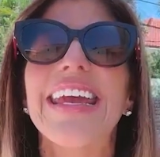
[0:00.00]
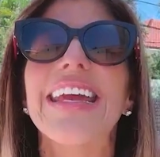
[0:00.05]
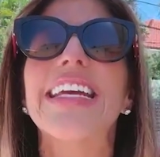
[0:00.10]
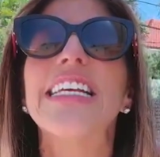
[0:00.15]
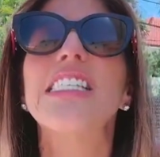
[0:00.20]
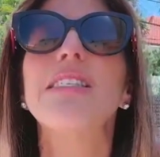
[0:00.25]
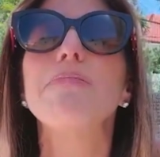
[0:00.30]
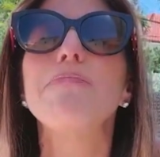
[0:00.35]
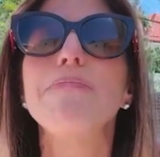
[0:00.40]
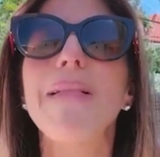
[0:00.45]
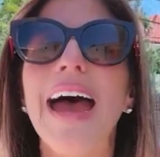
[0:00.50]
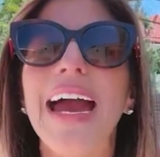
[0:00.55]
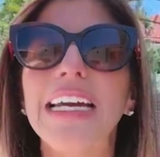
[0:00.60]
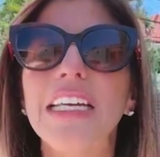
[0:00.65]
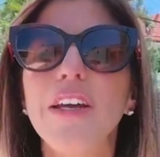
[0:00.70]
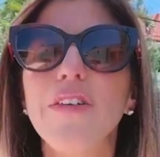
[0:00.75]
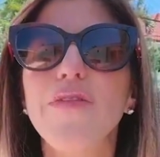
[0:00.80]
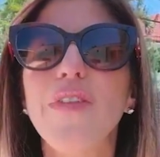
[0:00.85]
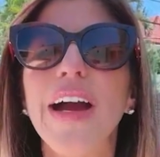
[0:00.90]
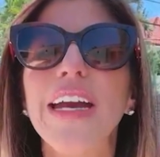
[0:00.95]
is
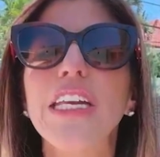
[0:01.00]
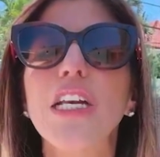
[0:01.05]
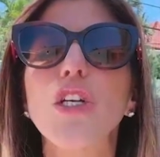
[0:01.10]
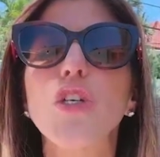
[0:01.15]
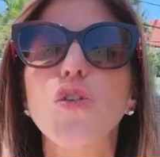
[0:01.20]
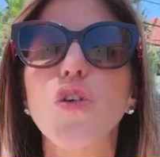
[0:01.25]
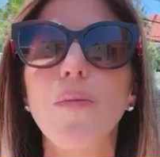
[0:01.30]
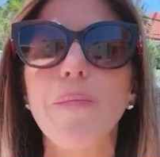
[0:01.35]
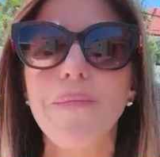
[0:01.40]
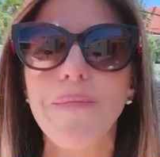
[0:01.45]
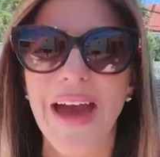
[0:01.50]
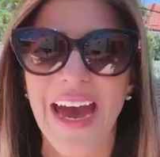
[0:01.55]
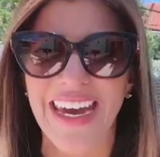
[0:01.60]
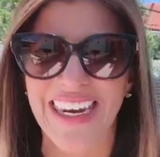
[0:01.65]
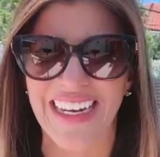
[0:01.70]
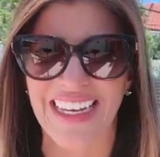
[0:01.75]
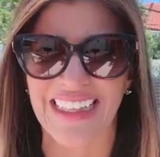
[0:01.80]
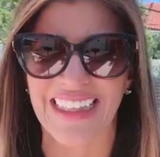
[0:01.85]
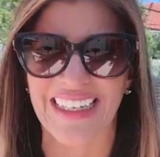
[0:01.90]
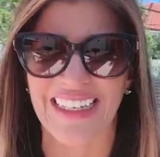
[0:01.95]
magnified
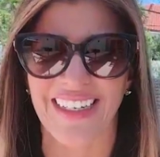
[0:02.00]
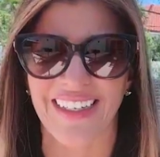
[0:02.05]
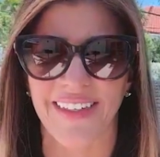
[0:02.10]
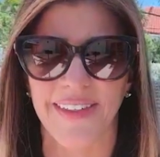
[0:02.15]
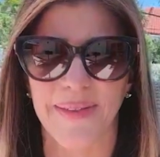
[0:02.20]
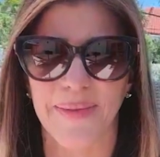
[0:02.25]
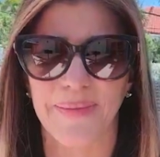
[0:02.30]
dramatically.